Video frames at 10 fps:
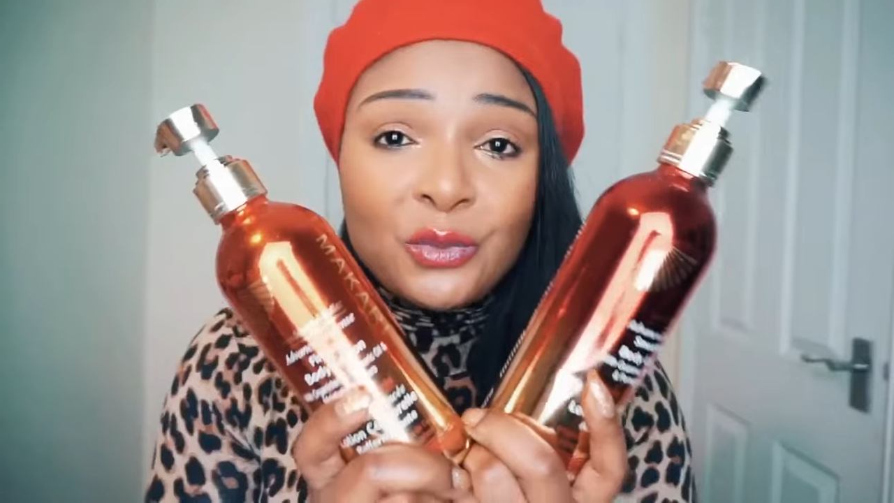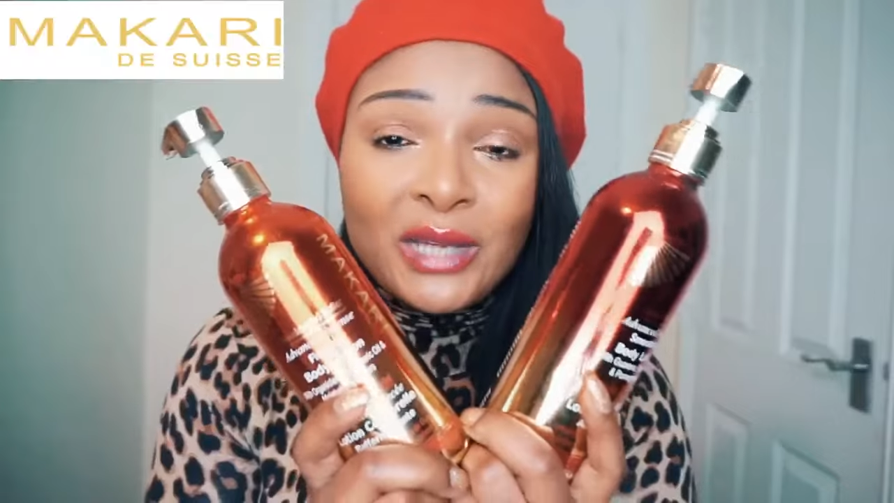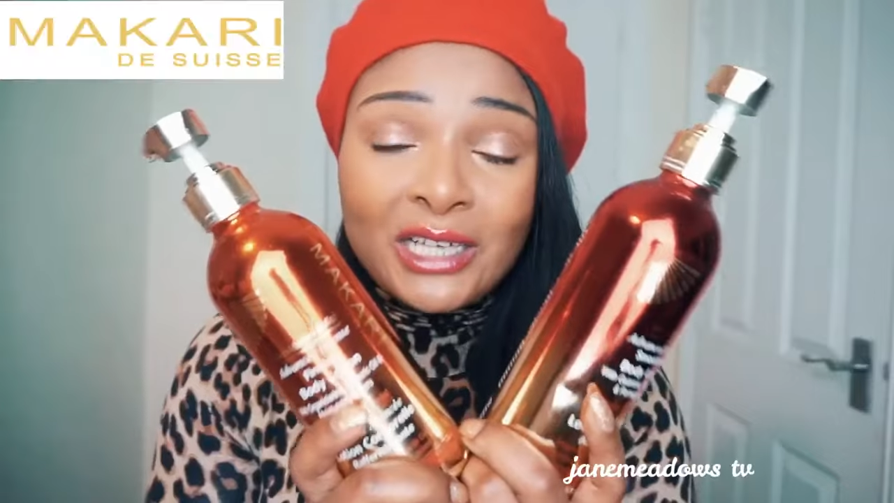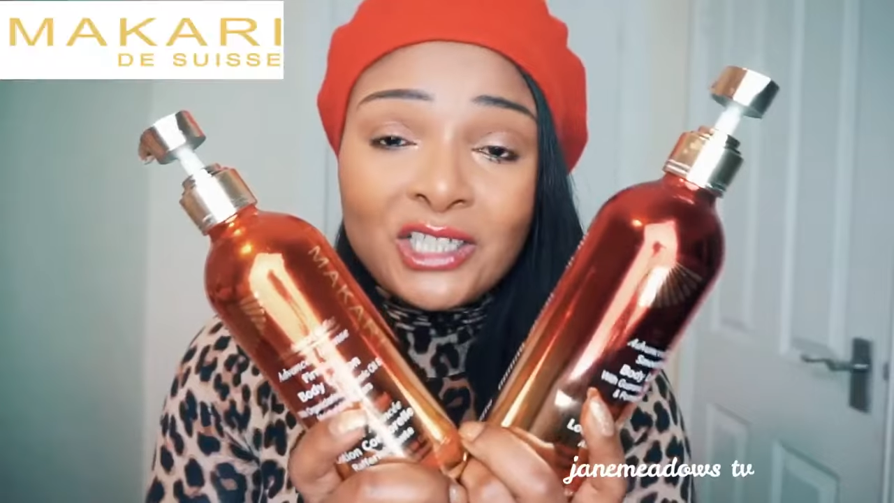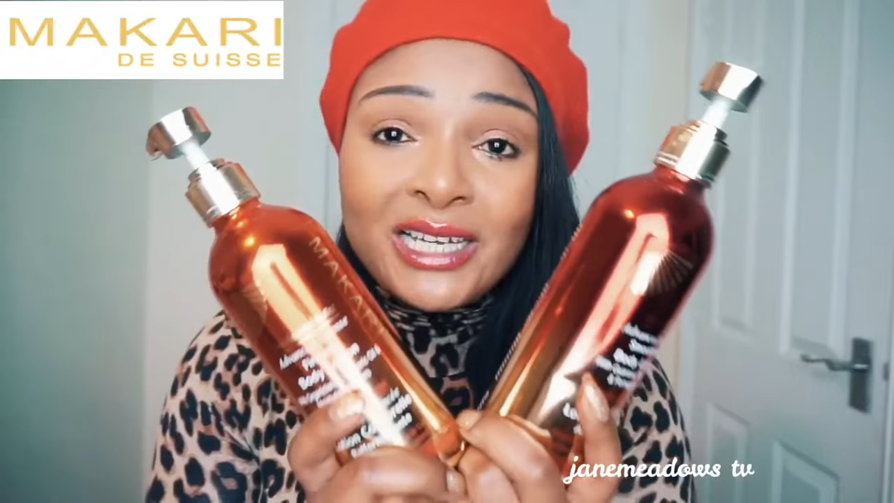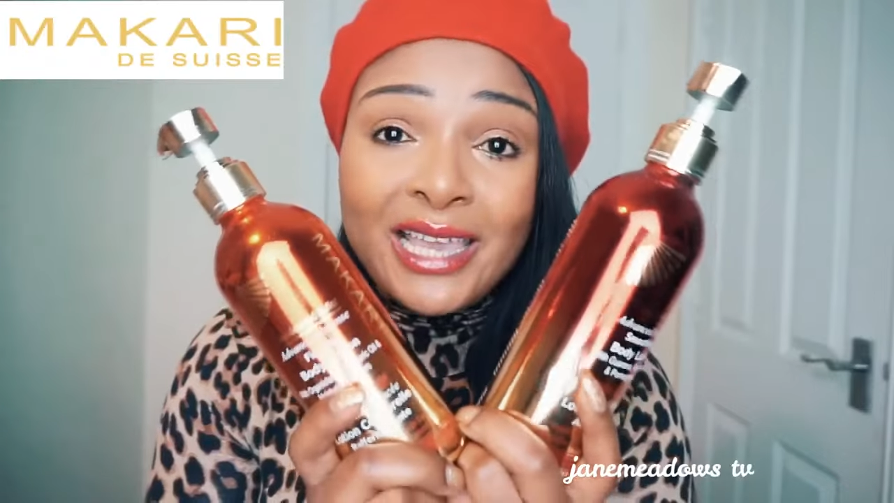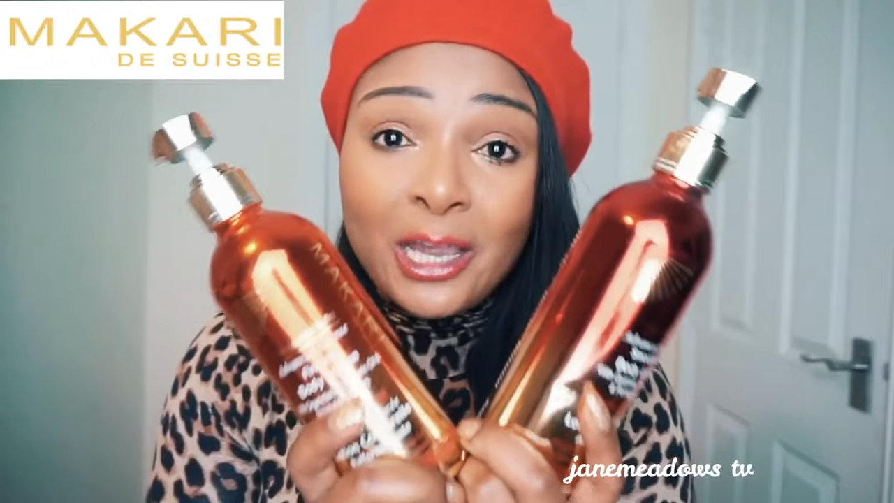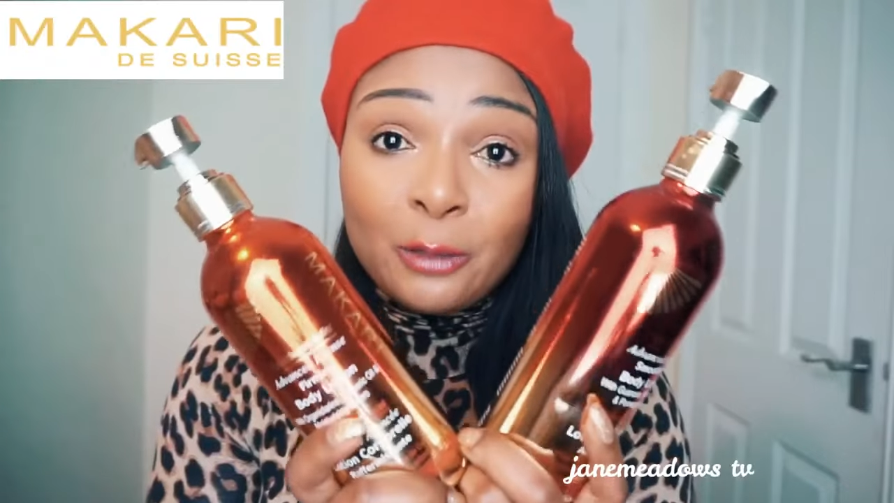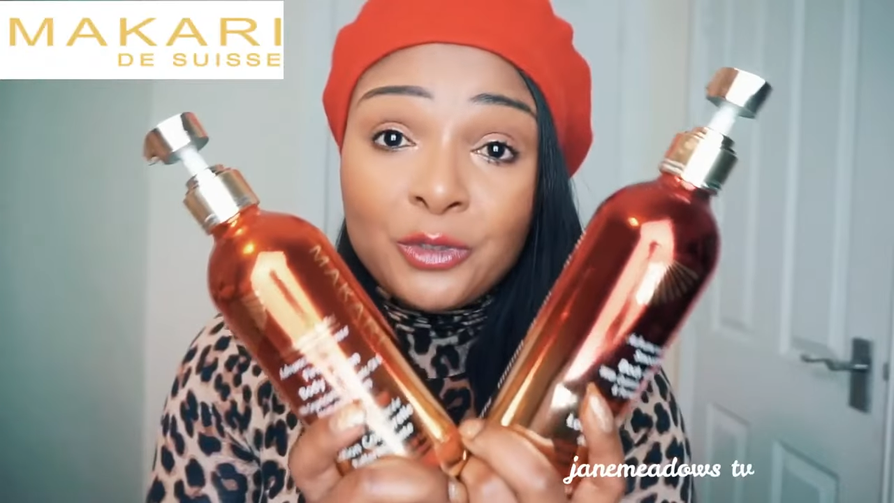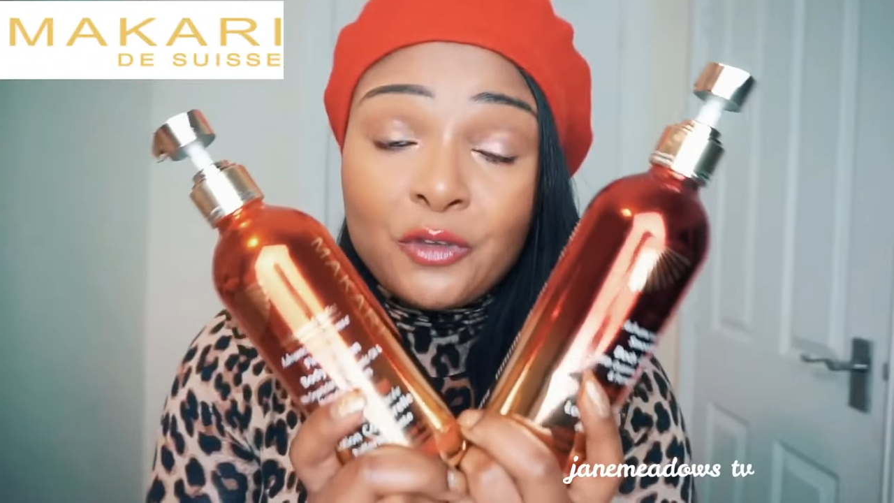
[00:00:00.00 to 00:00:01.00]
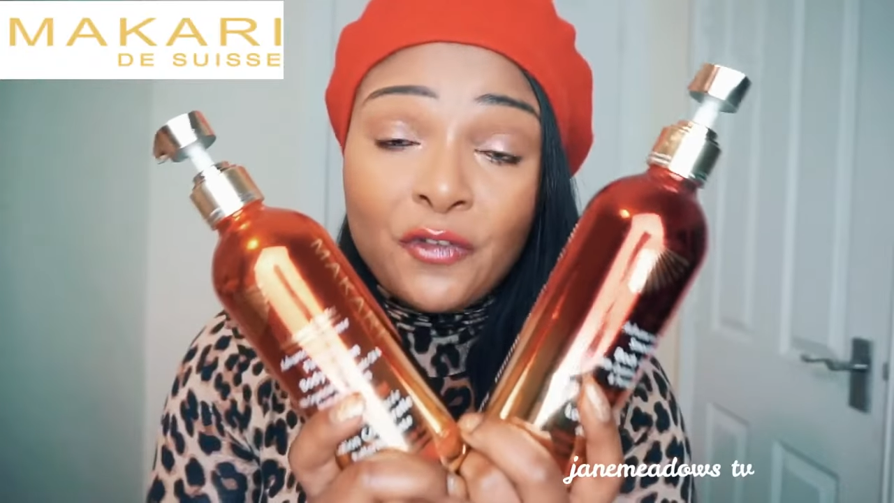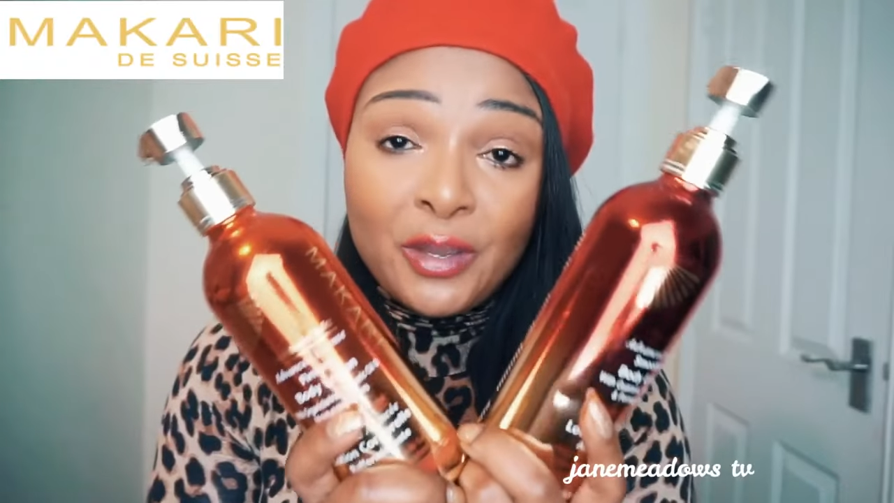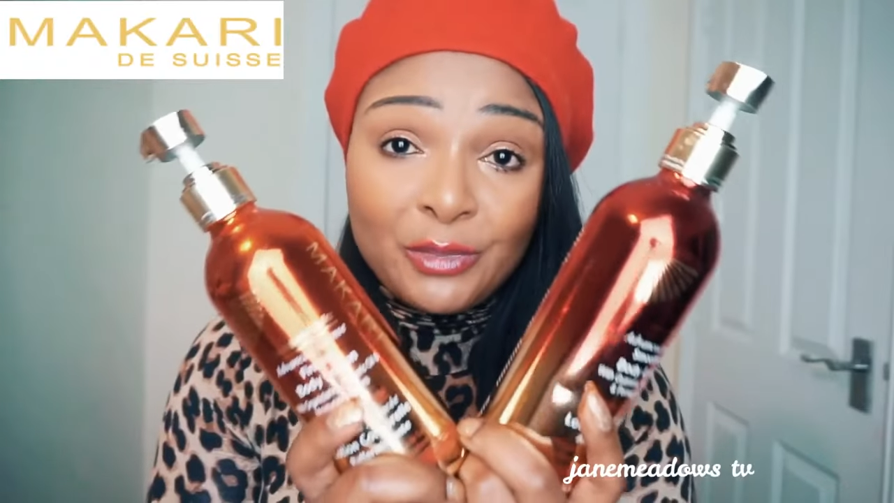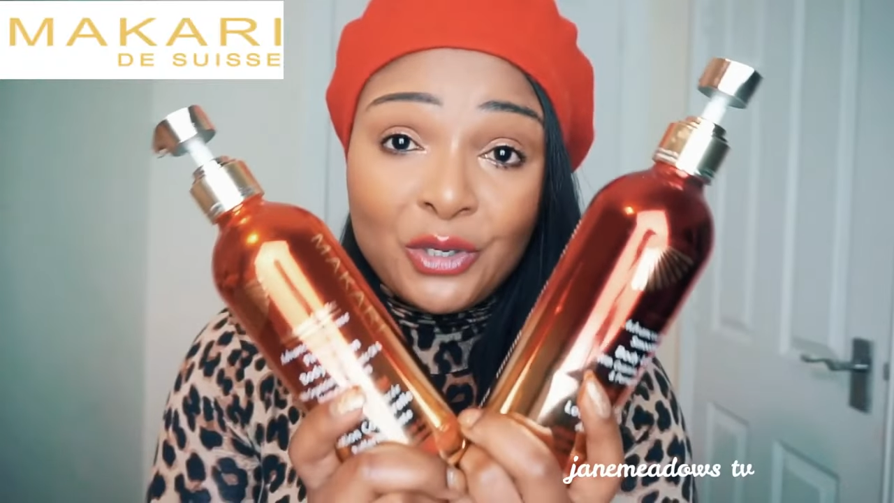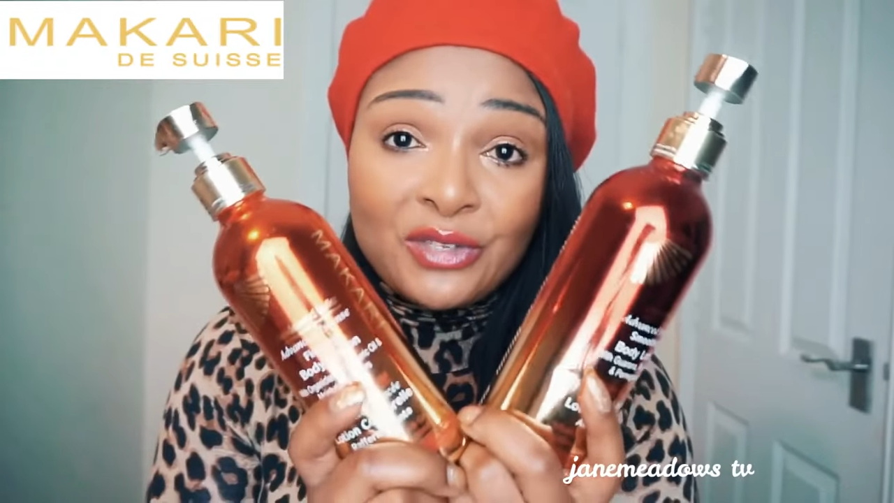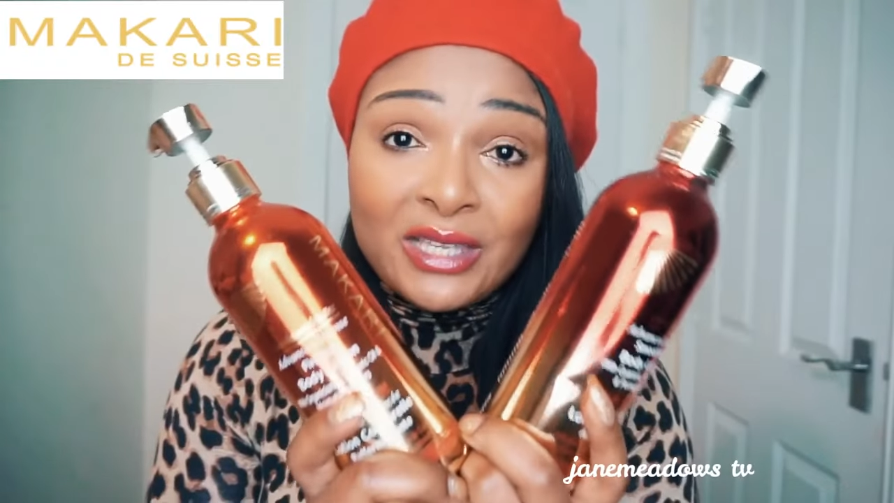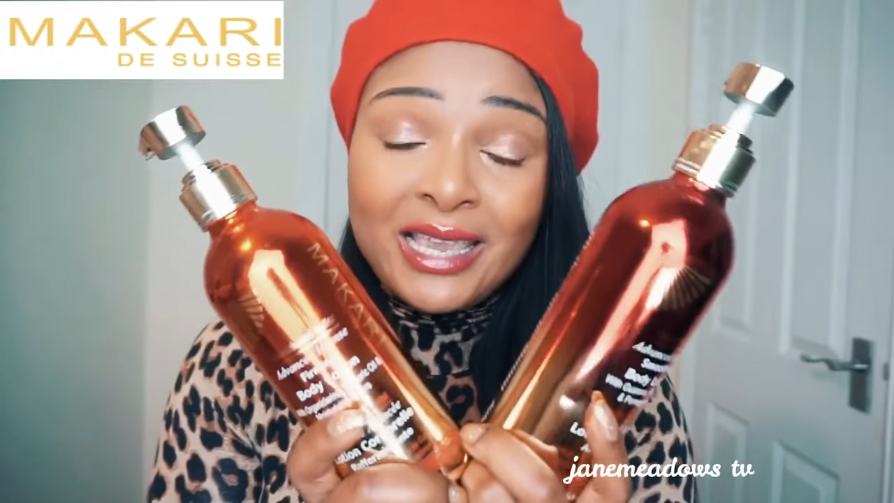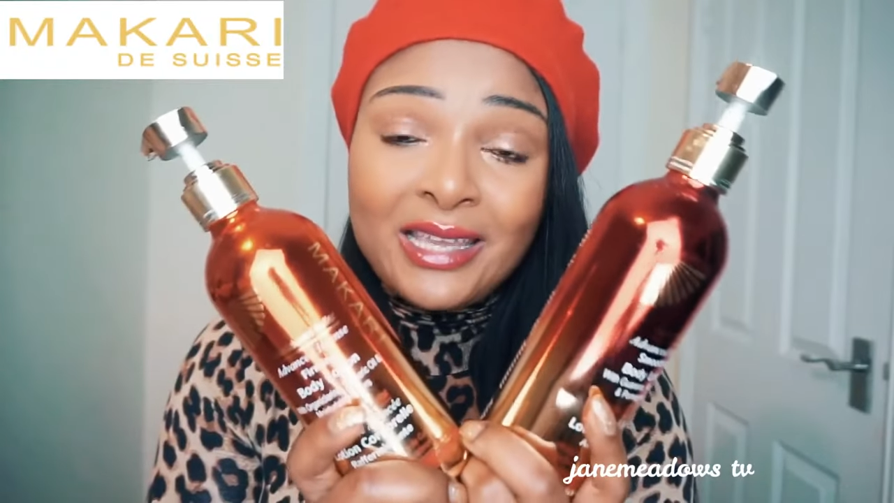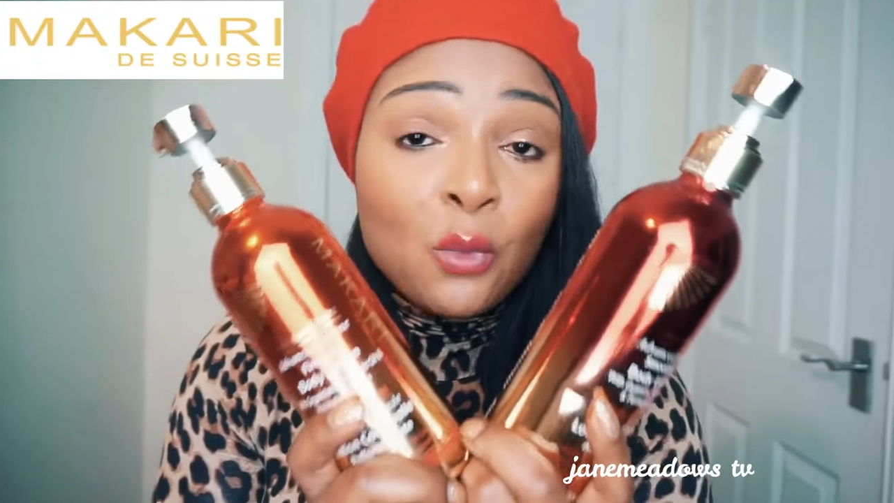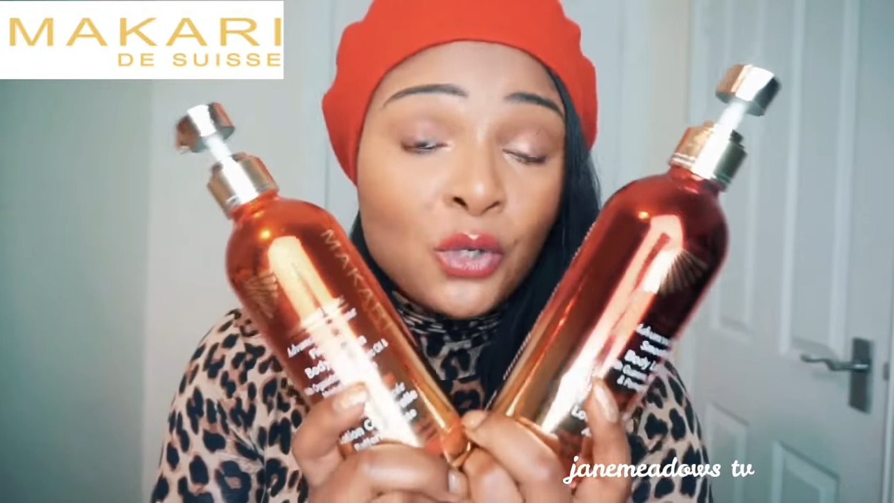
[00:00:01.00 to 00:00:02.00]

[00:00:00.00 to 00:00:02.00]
would actually help to firm your skin,